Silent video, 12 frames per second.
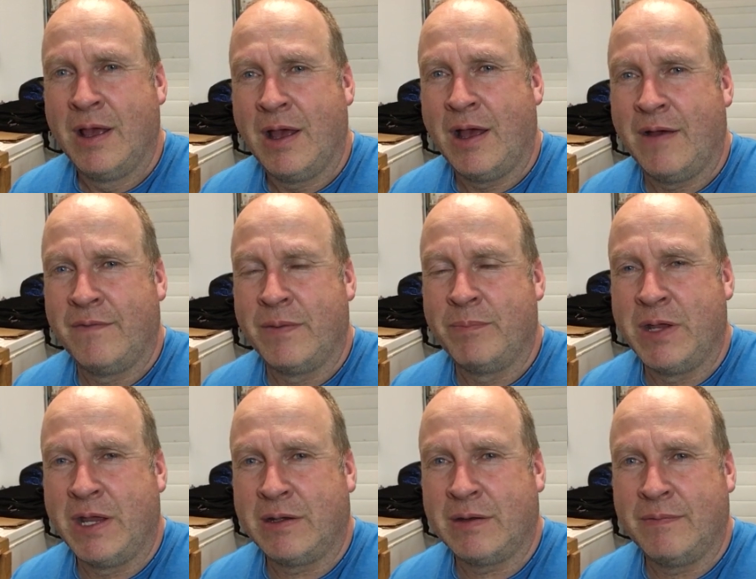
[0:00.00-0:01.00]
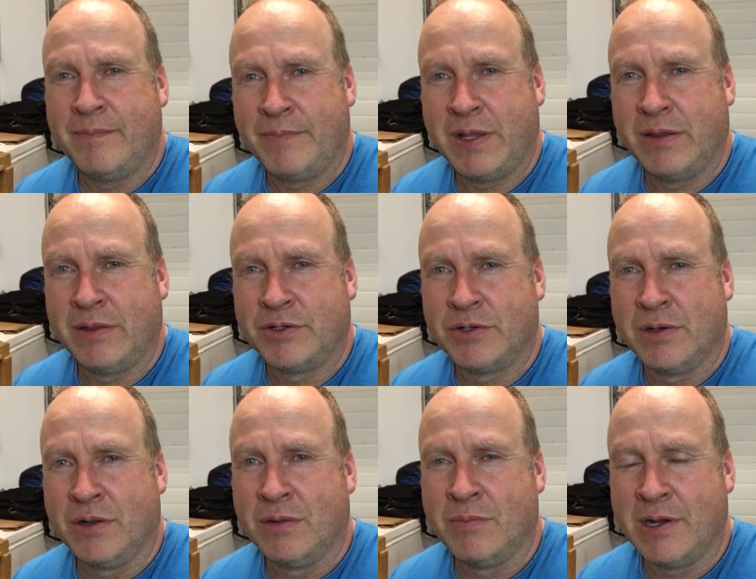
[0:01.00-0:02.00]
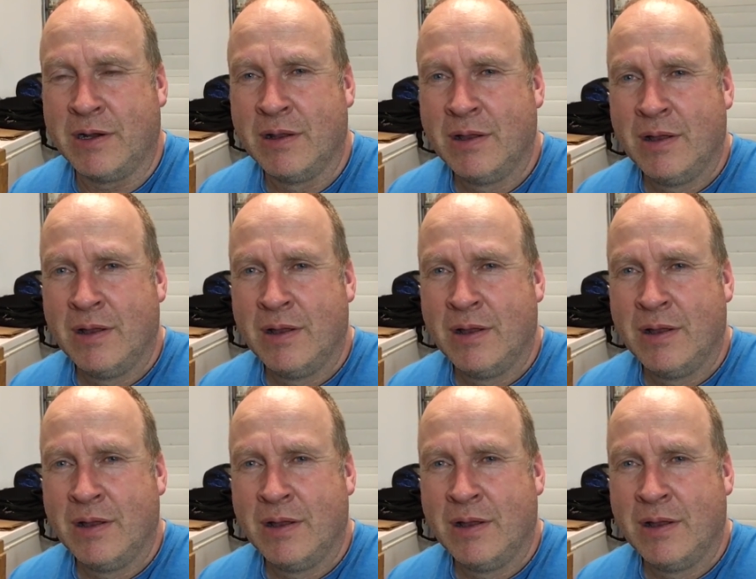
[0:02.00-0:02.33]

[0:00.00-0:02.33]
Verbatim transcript: have the bit in the drill, but